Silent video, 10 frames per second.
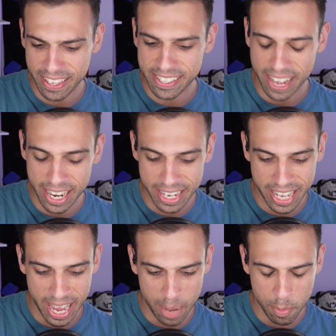this kind of
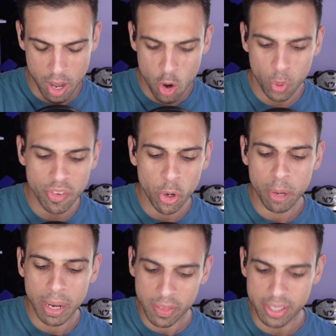came. We've
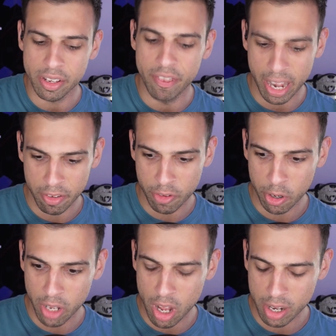known about this event
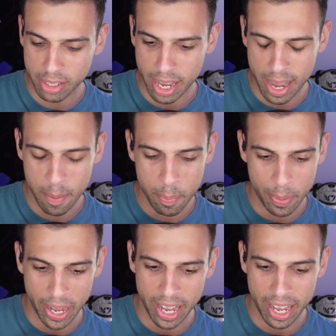for a long time,
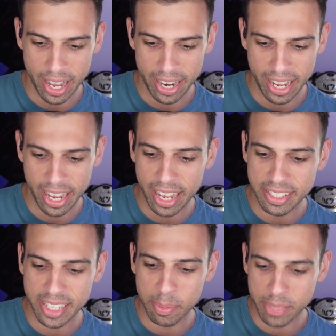but
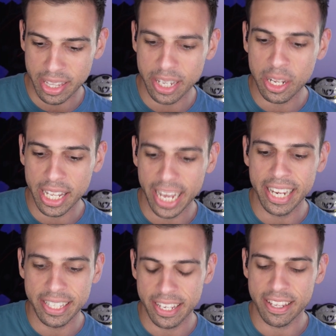it seems a little
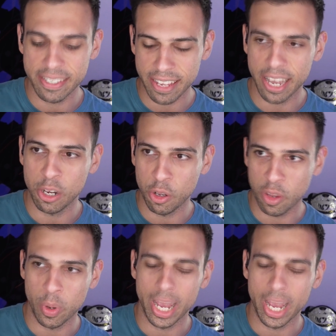late into the cycle that